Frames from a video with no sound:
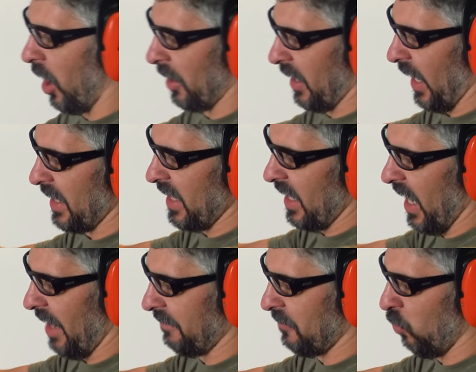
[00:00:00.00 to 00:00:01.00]
target. I did
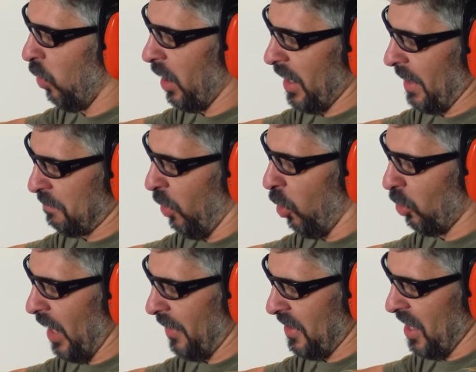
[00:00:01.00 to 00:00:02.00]
have one I
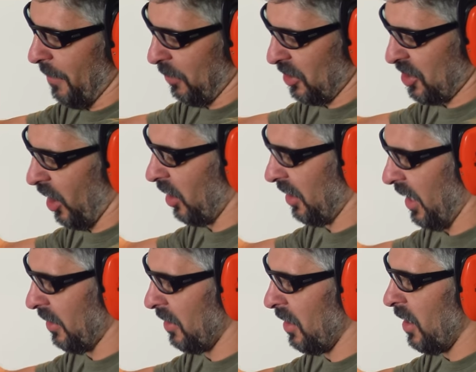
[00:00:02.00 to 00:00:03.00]
pulled on the upper
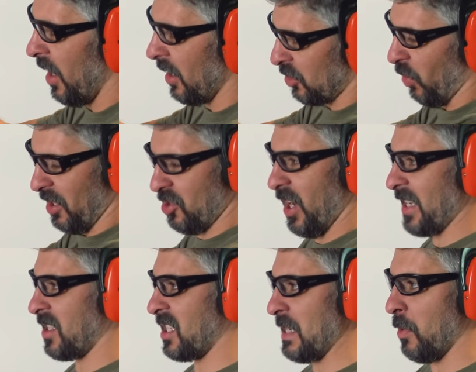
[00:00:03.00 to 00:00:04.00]
target. Just wanted you
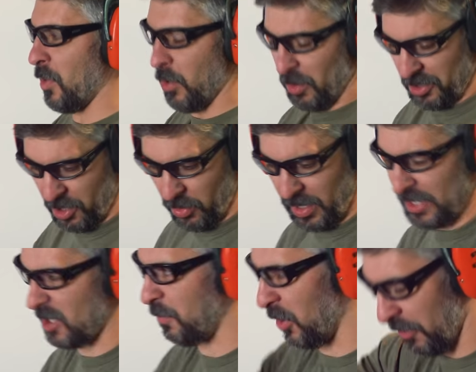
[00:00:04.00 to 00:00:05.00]
guys to see what we were doing. I just